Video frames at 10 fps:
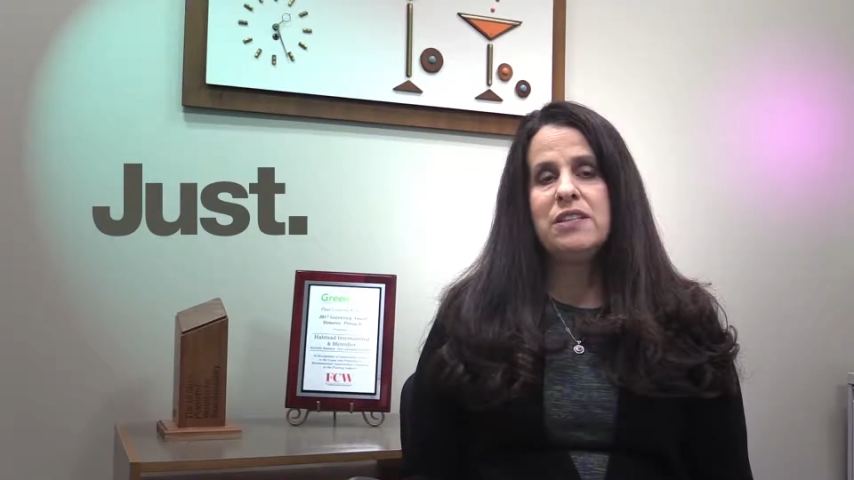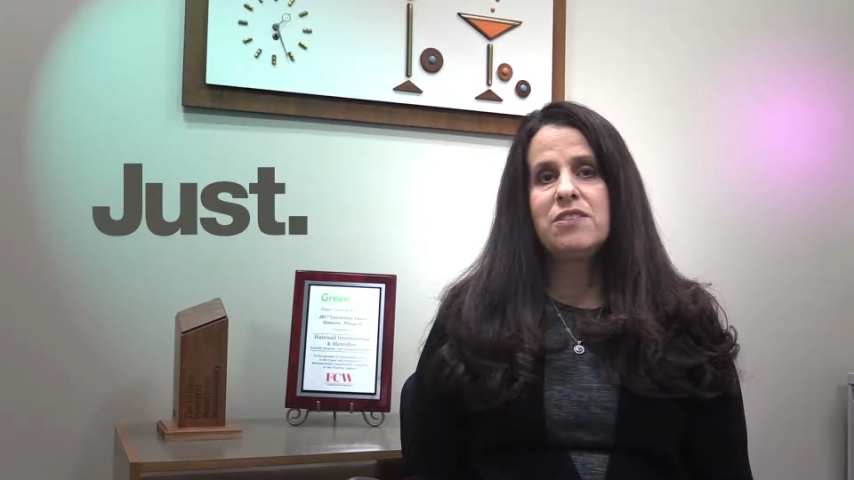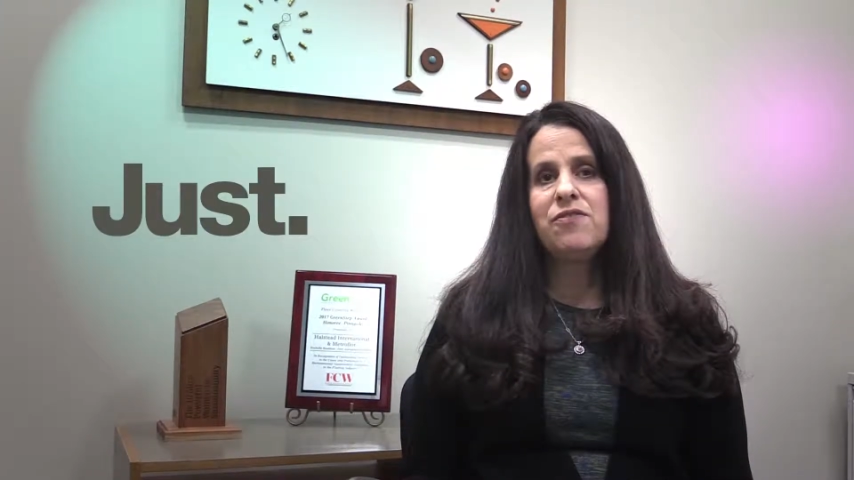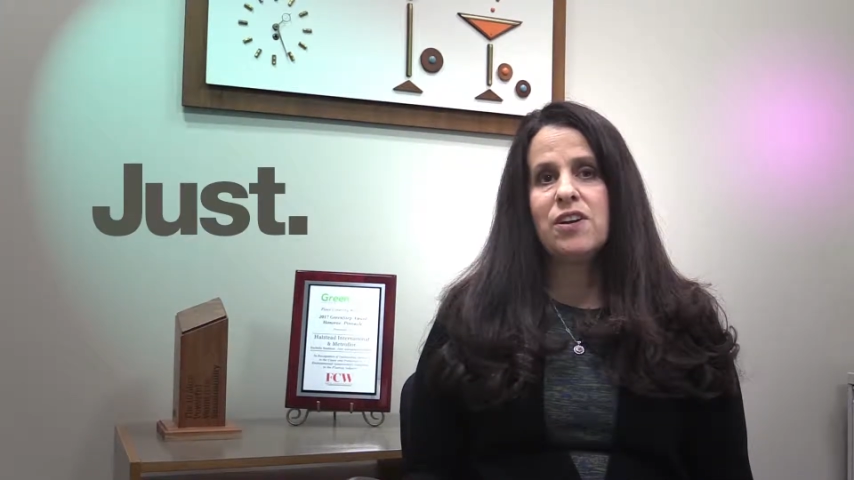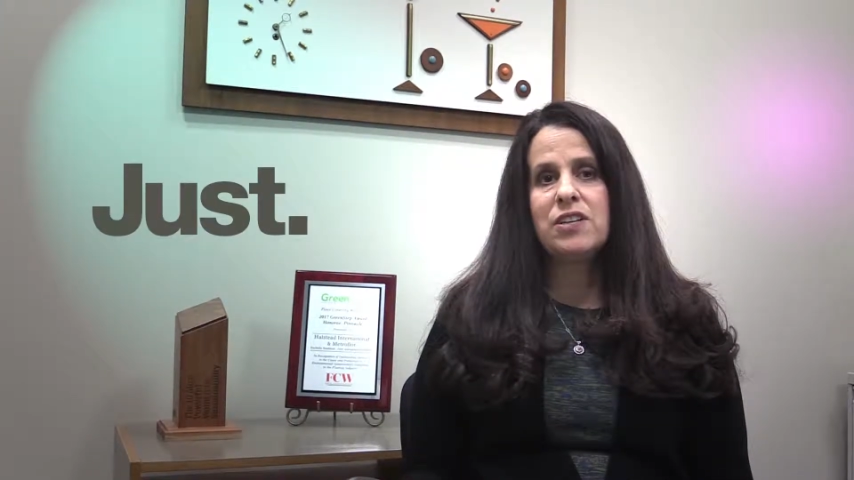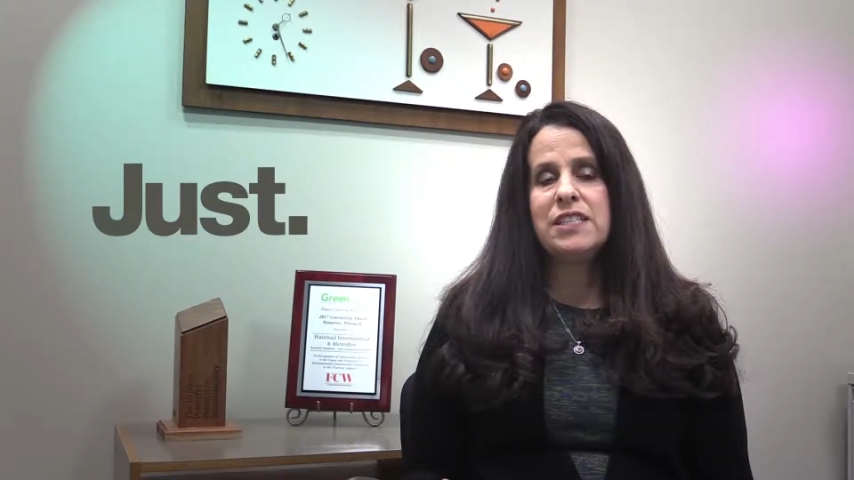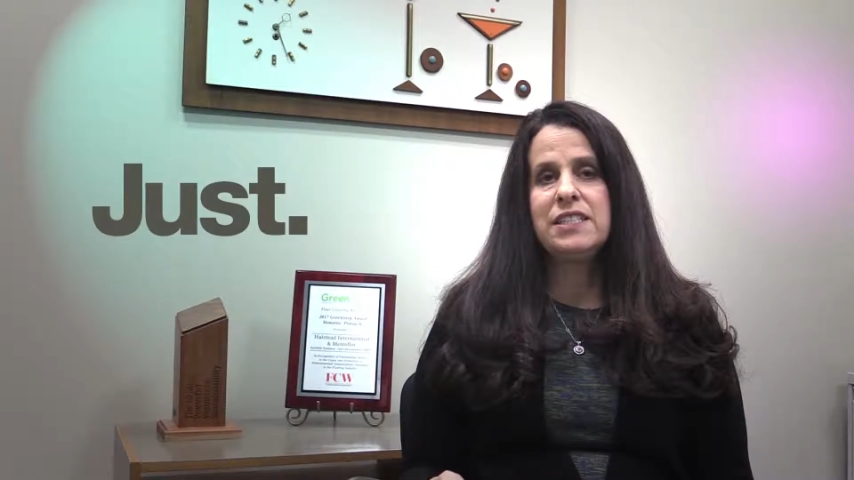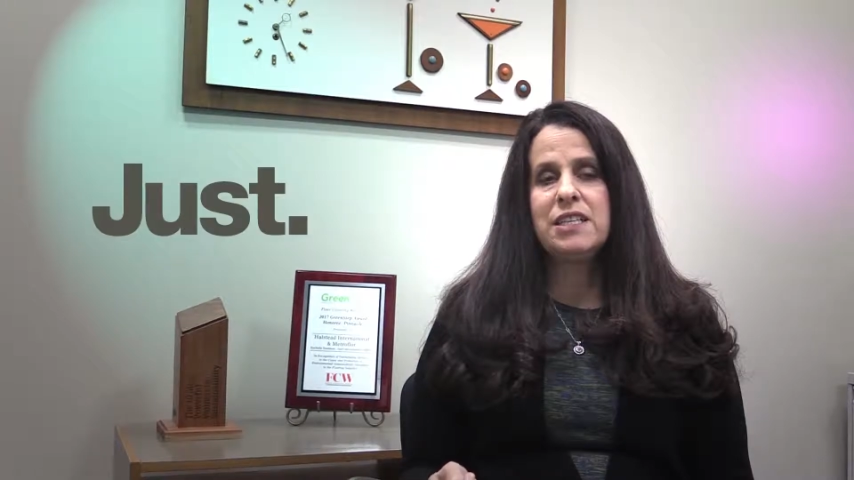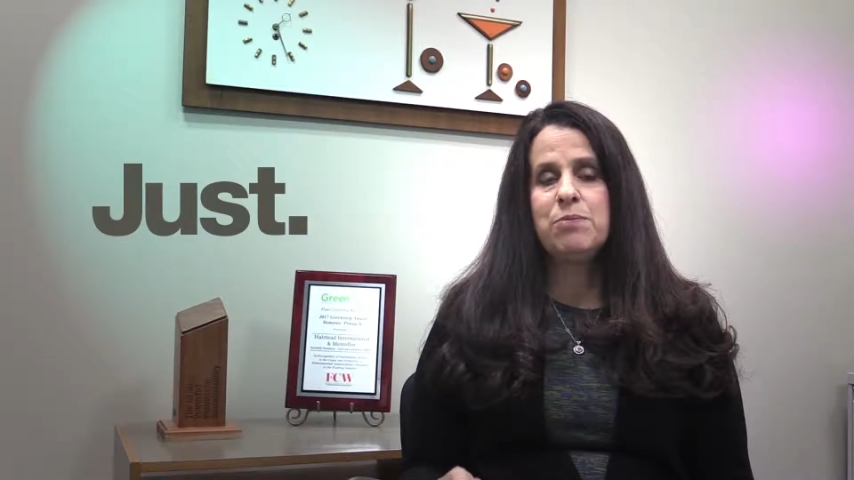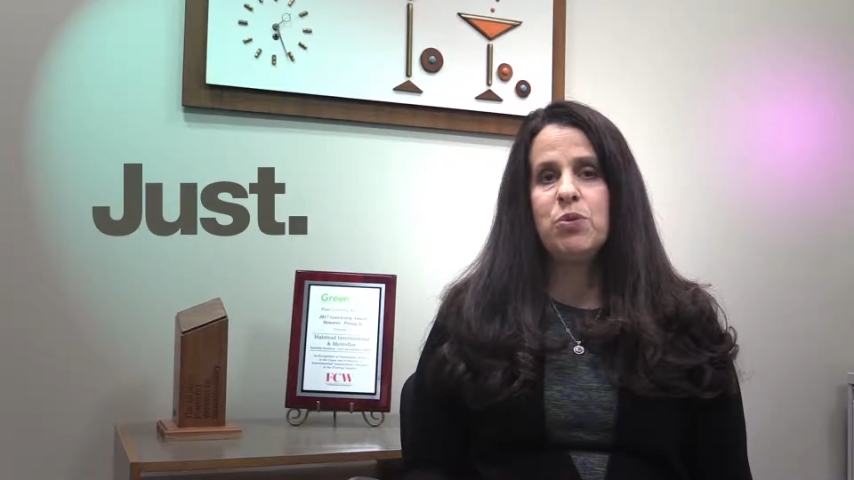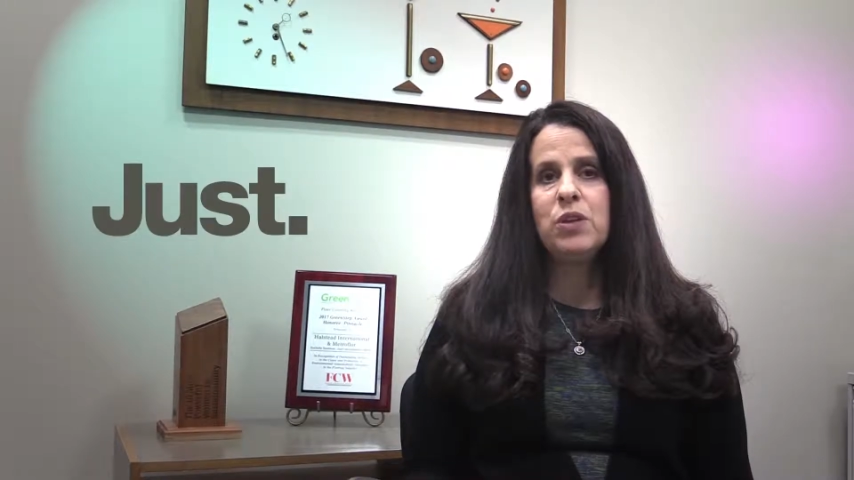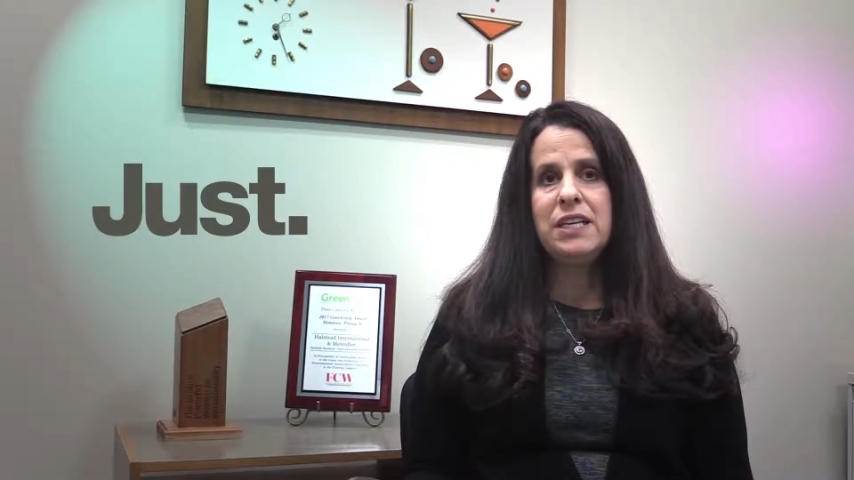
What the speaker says: is a very simple,